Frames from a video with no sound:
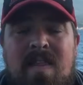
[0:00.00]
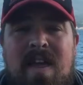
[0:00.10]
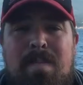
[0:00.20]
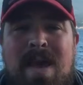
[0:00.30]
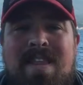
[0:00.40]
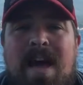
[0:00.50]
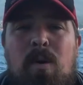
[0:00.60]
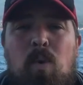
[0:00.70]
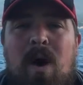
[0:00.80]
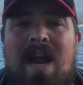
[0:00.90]
They make that
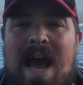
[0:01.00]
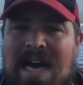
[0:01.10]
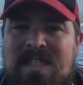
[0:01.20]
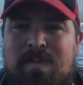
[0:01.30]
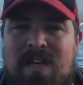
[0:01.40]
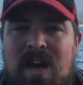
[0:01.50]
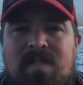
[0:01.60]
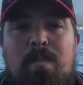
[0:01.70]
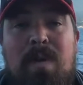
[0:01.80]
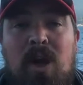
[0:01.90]
one aspect
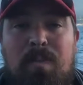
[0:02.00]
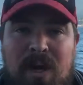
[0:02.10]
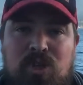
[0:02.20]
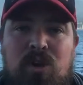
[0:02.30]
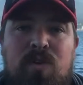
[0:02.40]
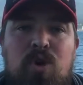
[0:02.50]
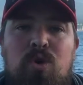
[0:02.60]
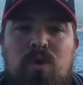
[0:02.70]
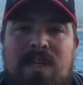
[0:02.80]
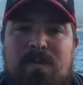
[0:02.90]
of the bigger picture of
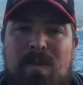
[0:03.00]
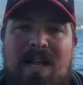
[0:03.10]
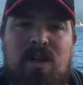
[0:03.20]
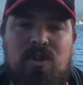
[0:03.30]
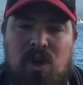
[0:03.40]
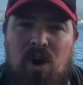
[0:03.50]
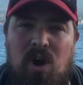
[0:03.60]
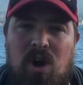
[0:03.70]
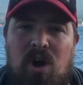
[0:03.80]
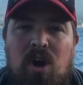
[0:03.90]
who these players
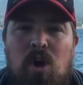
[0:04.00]
are,